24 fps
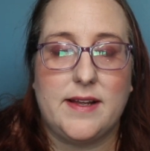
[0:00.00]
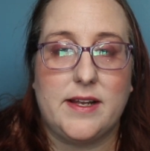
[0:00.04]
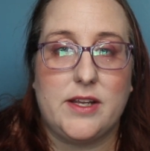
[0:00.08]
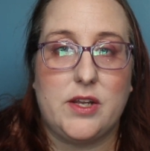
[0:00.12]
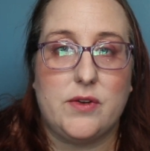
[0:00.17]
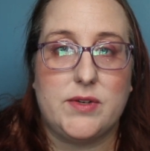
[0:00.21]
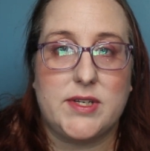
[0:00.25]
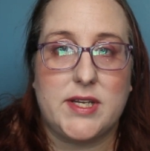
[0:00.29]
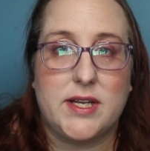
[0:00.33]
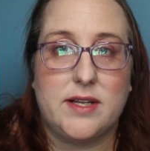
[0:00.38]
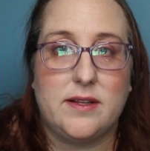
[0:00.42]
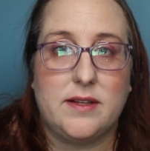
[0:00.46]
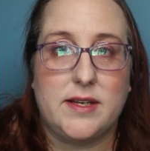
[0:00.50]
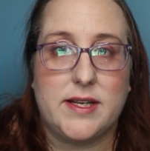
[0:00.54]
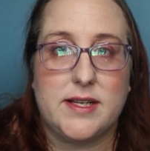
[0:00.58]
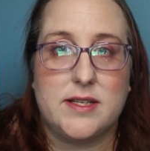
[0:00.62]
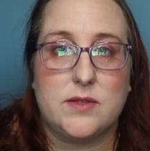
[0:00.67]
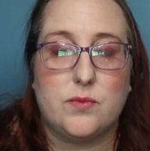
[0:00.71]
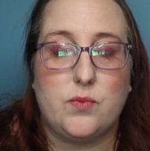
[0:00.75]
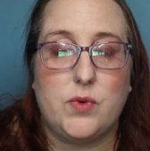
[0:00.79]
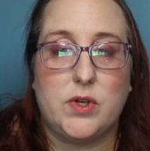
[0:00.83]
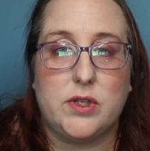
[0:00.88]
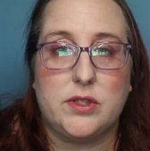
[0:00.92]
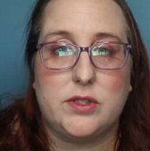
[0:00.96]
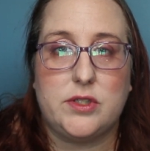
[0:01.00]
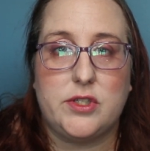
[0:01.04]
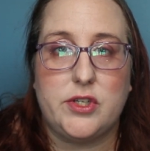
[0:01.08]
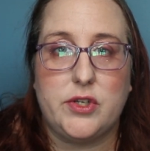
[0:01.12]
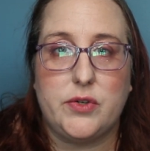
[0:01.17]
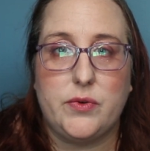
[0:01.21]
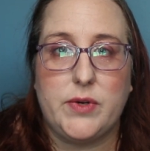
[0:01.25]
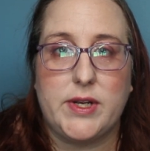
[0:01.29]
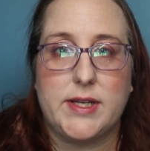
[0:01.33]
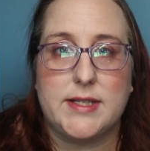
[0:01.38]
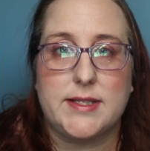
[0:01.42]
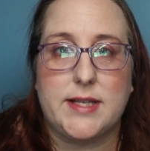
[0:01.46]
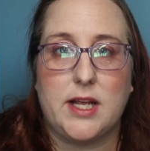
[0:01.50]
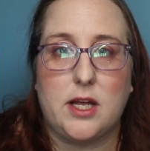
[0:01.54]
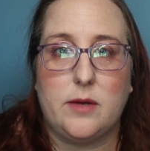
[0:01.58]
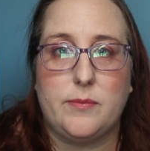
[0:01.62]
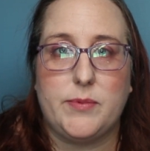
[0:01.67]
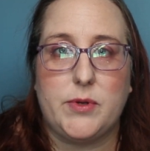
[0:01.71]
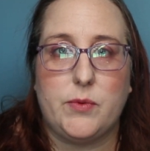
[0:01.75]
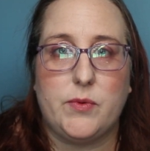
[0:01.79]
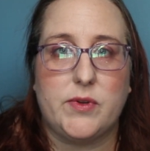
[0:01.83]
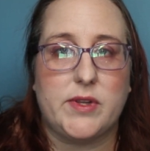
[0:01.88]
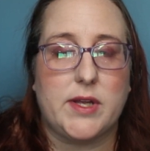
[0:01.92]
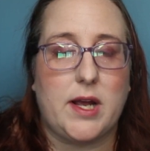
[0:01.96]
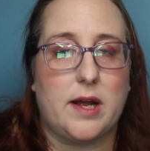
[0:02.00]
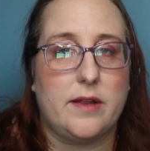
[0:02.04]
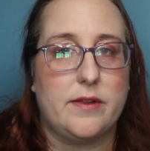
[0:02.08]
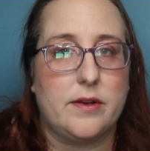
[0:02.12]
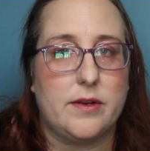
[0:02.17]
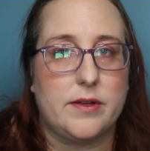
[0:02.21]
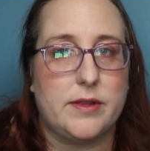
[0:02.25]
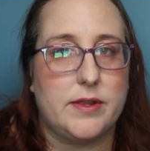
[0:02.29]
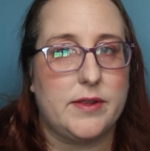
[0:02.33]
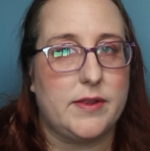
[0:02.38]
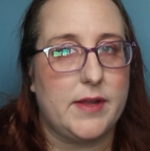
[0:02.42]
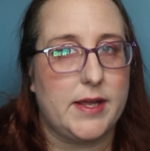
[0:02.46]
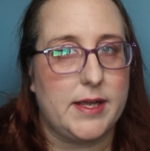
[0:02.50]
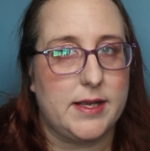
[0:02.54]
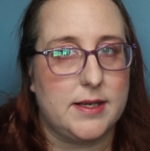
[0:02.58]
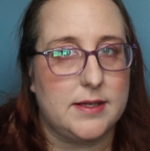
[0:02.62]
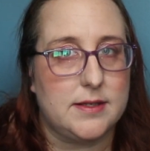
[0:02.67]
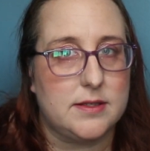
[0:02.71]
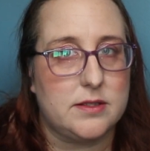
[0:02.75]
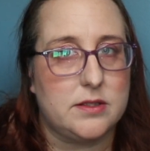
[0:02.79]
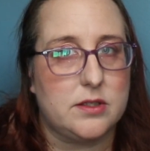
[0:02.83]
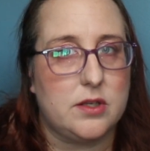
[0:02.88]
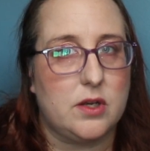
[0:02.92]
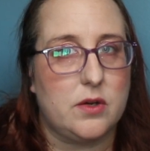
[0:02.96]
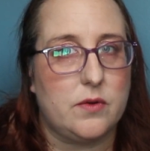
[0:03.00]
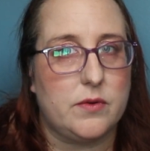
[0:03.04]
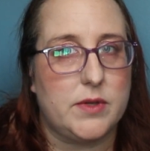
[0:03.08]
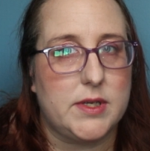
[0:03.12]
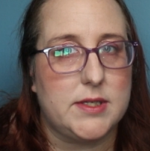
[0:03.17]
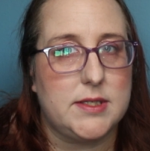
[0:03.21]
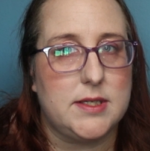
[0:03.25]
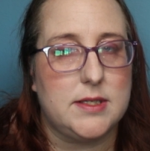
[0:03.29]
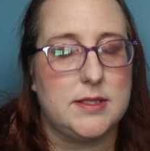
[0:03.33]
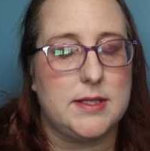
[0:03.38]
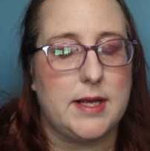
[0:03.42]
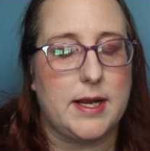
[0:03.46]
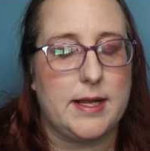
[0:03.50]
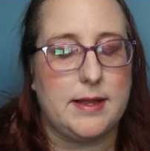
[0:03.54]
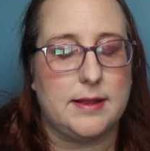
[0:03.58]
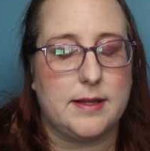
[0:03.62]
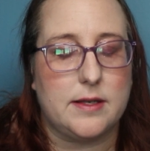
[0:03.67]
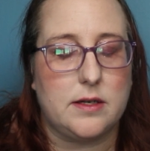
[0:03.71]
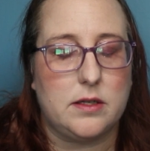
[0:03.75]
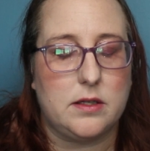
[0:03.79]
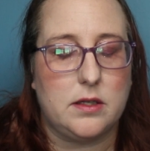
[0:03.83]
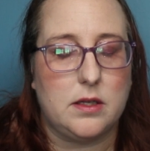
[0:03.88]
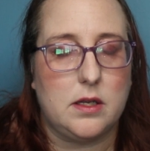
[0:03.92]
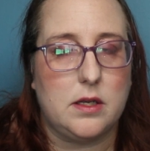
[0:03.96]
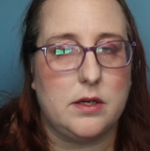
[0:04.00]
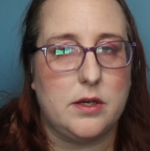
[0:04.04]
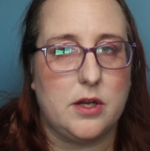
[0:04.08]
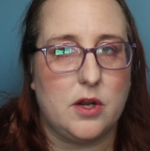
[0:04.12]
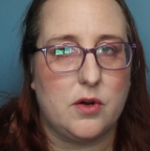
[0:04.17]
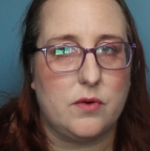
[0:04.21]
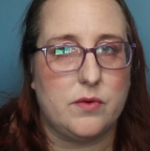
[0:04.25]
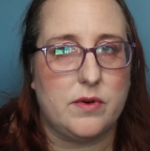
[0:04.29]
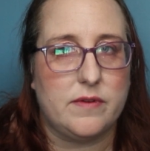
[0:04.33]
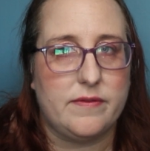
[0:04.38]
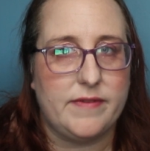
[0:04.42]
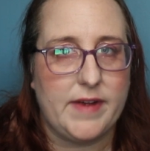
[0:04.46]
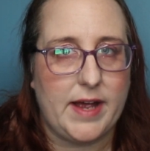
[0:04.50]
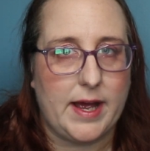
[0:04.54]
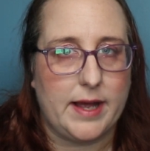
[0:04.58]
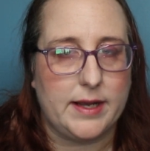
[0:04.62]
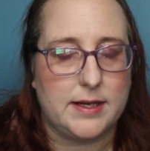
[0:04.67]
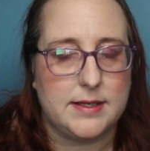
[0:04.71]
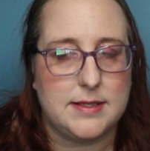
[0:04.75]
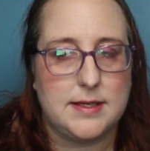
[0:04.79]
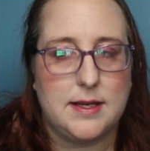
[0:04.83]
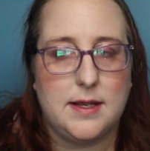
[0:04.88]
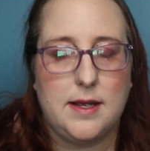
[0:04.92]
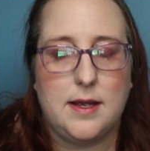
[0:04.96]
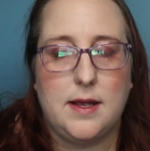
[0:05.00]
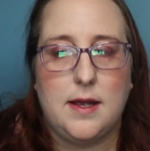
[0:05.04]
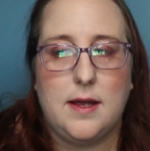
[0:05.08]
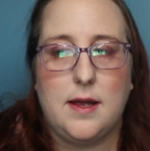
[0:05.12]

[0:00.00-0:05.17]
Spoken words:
utilities will do is help you with other things. So this is a little known fact.